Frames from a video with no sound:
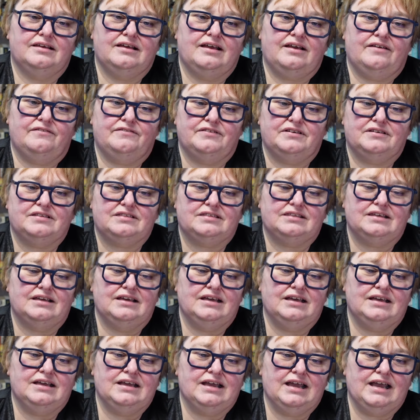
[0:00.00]

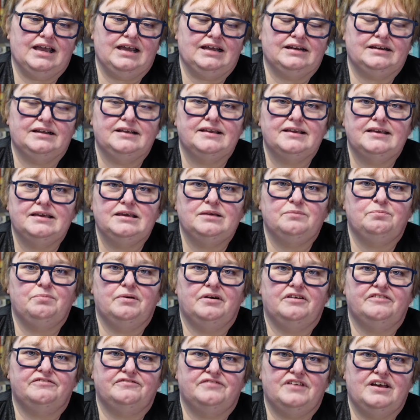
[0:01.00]
everything and keep
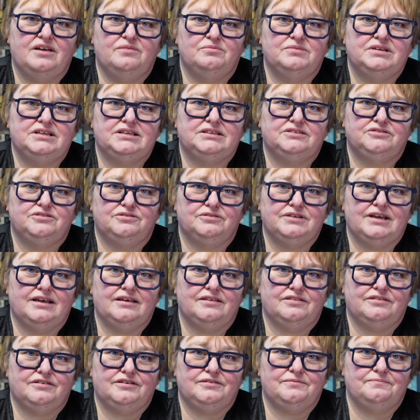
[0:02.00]
a family
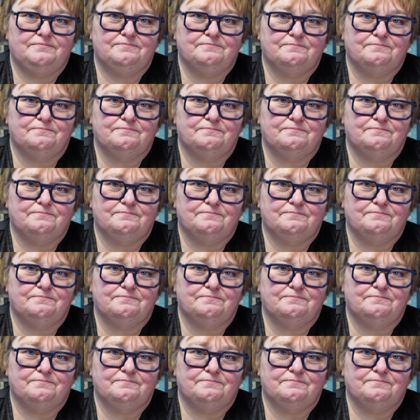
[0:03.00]
together.